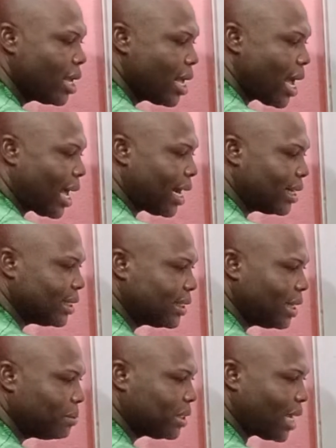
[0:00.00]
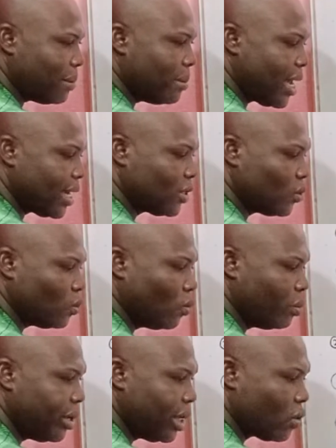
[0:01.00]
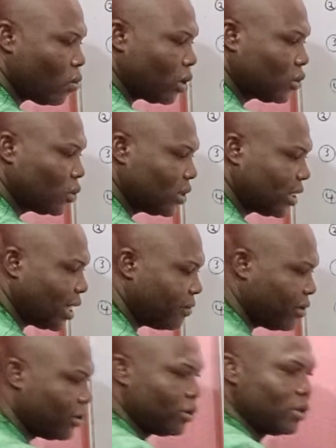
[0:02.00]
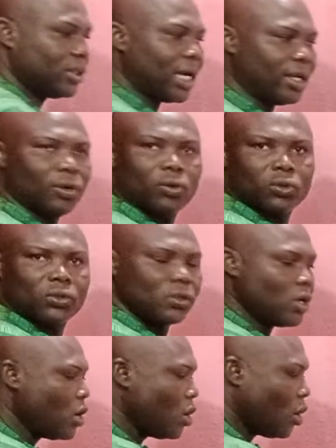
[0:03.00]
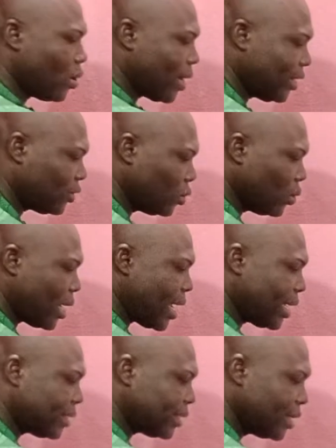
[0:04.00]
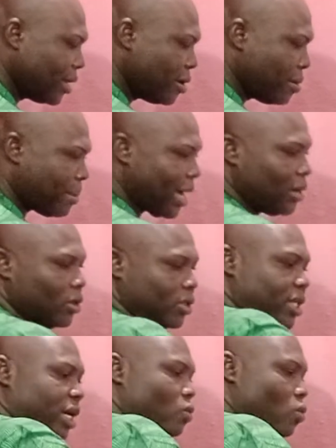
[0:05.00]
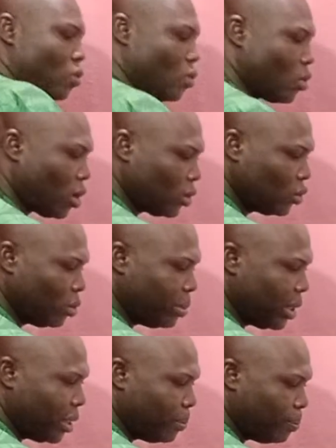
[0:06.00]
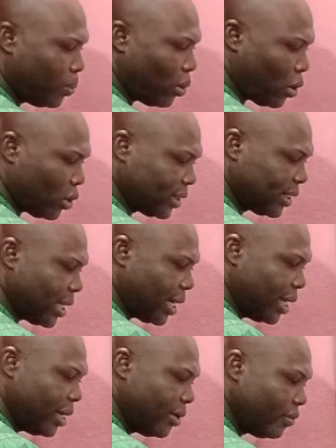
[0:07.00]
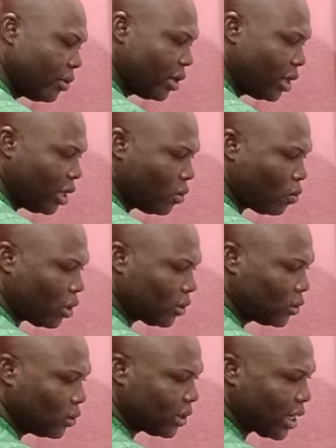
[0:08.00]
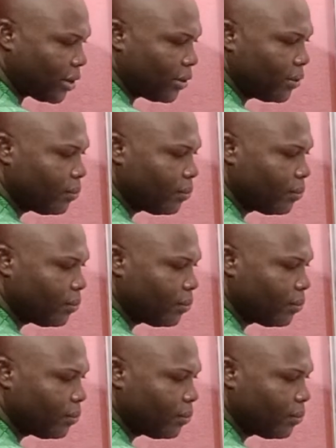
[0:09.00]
and at the same time x will be equals to 7. Those are the roots. Alright, so x minus 3 will cross to be plus 3 equals to 0.